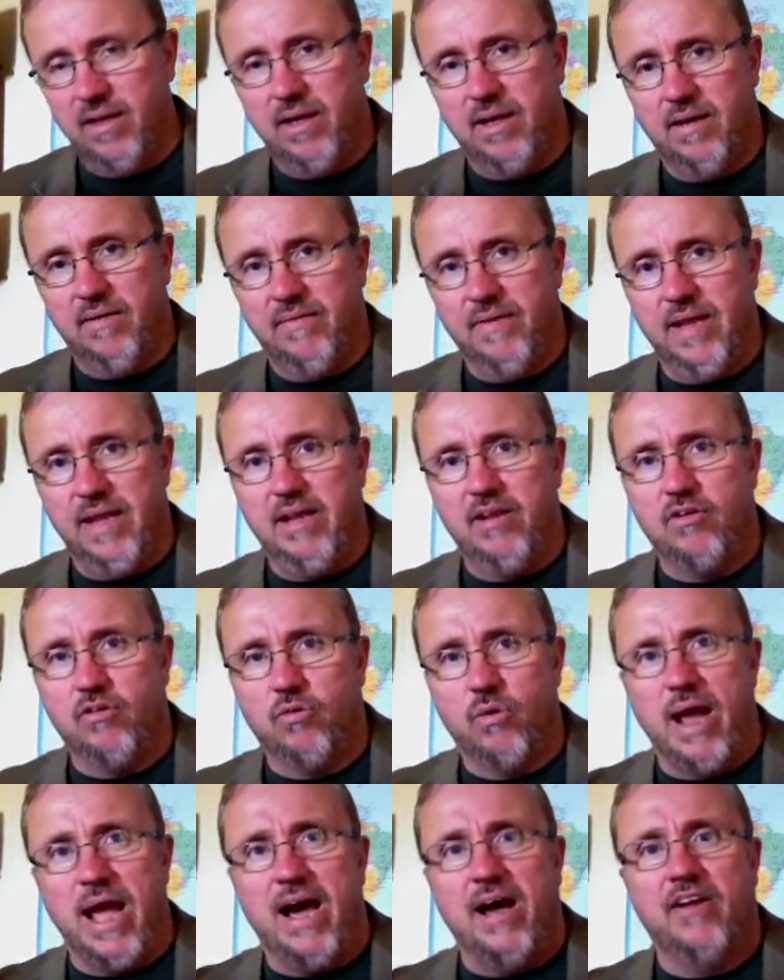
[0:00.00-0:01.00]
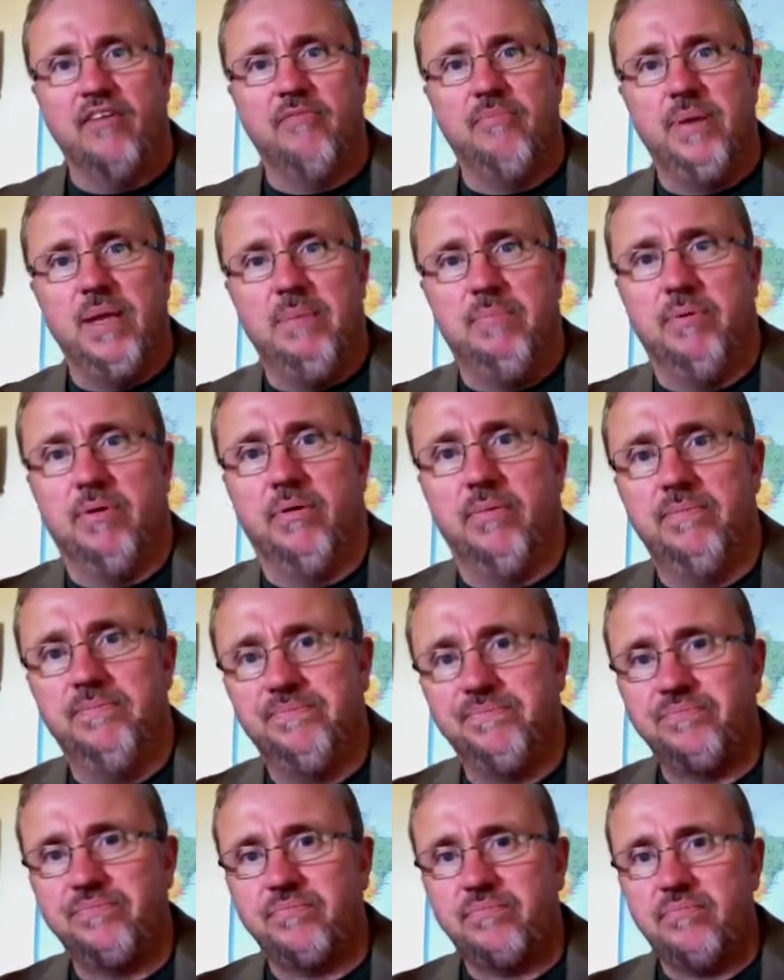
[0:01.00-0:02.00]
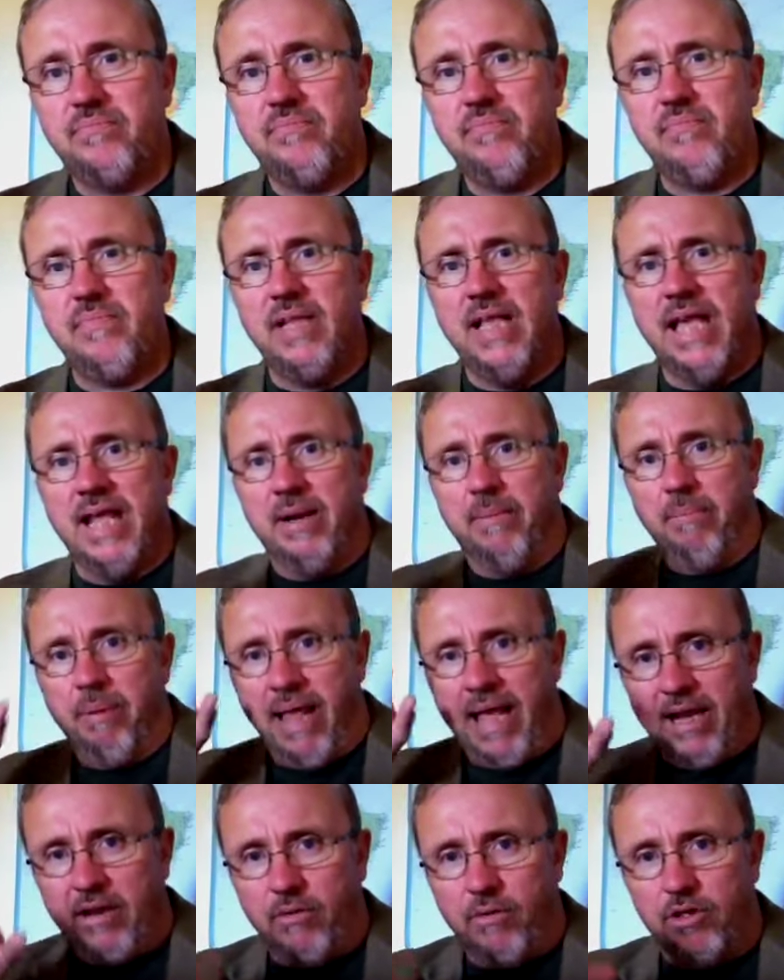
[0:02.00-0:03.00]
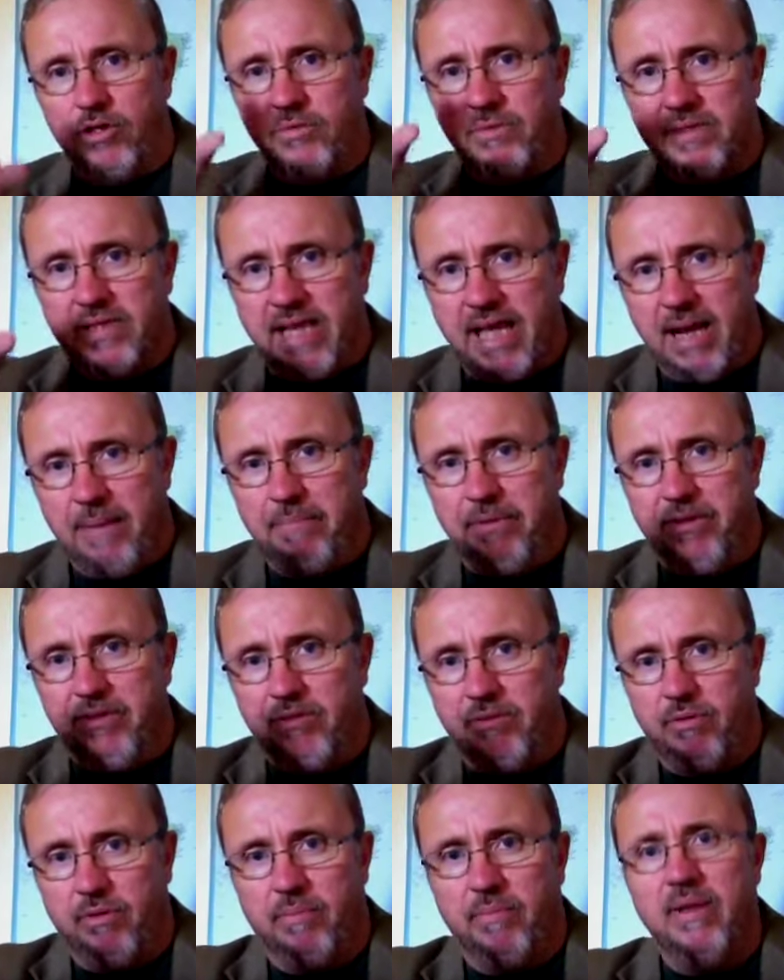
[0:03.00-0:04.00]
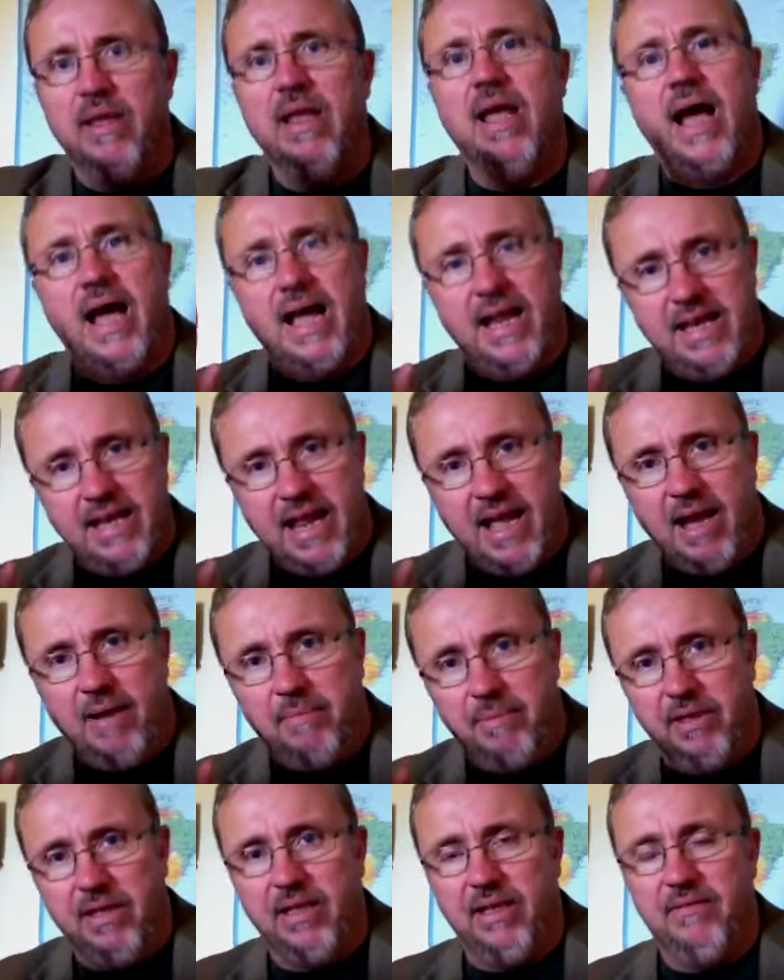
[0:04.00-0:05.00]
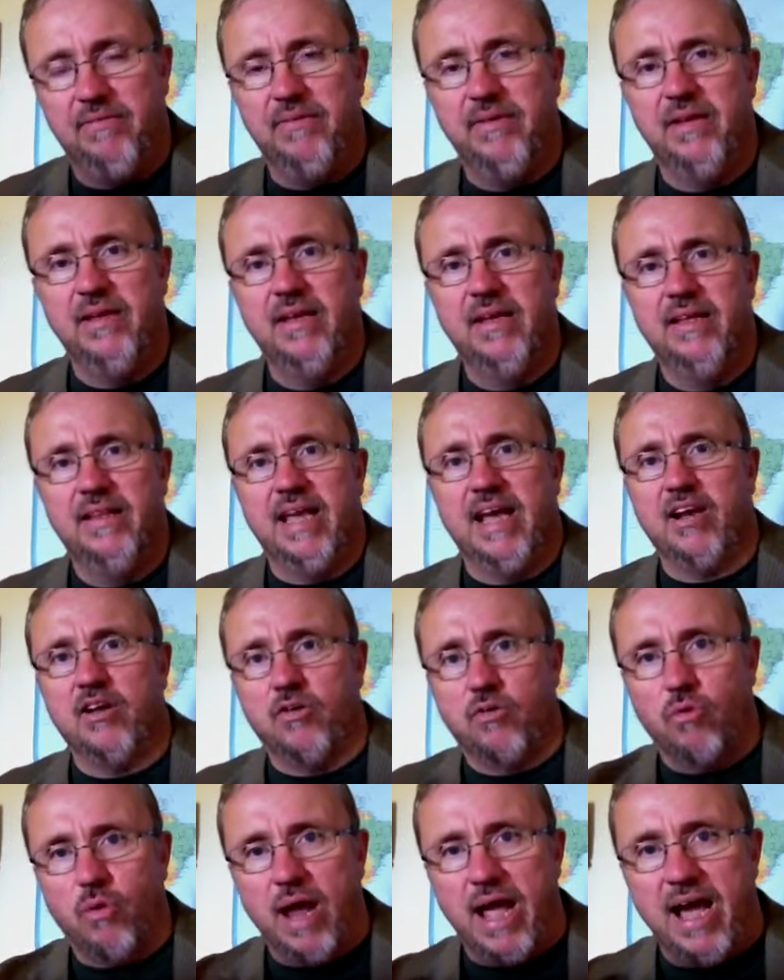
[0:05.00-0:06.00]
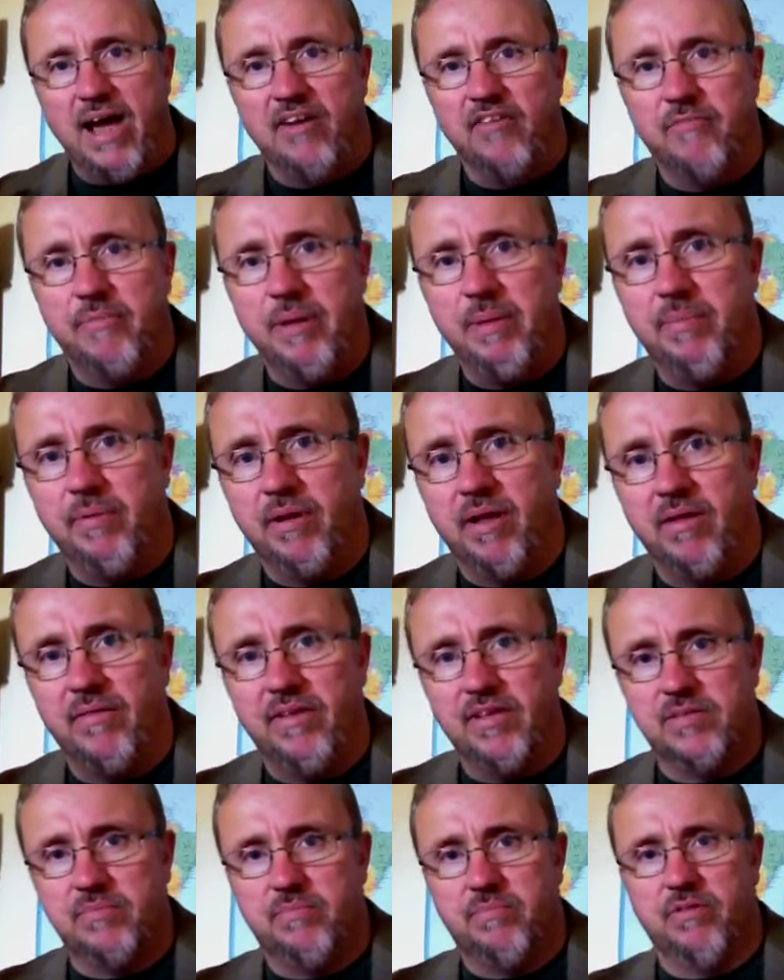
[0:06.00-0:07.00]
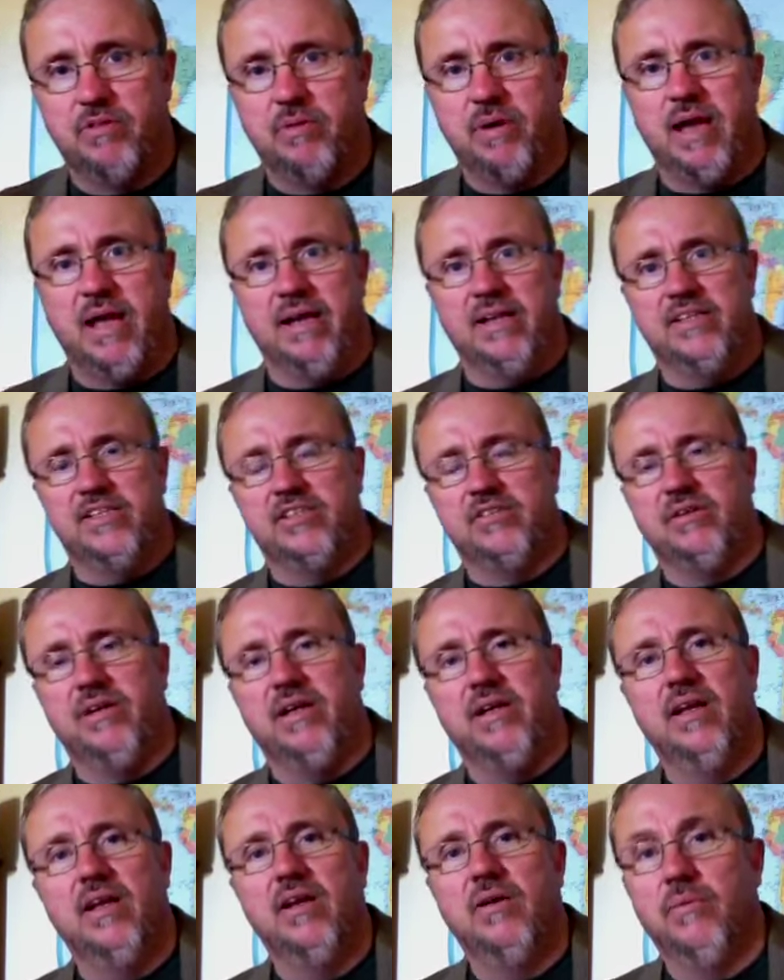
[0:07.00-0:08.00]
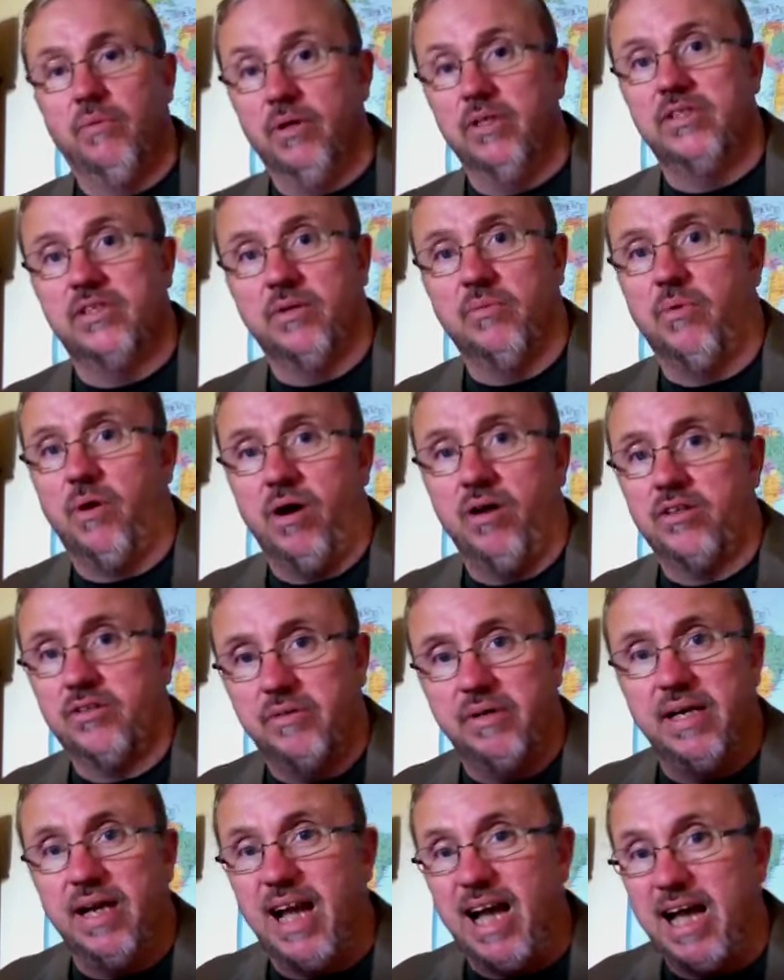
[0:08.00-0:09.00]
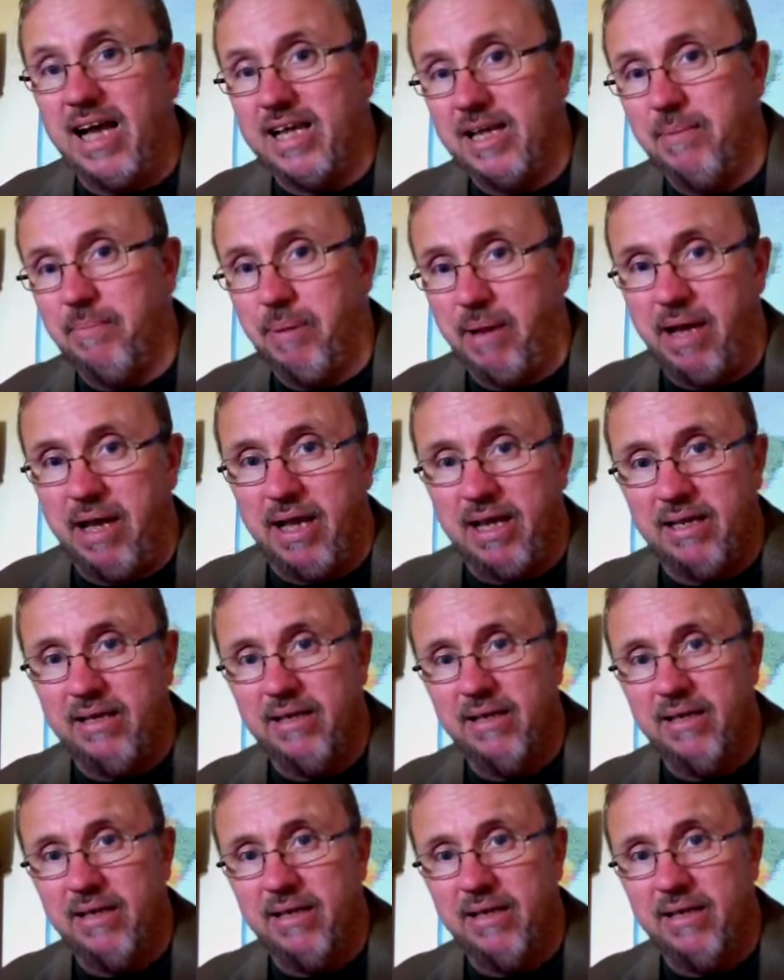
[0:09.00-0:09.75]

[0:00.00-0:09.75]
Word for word: of a crowd of people, and a black horse was galloping through them. I now believe that crowd of people on this crowded street was the Wall Street occupying.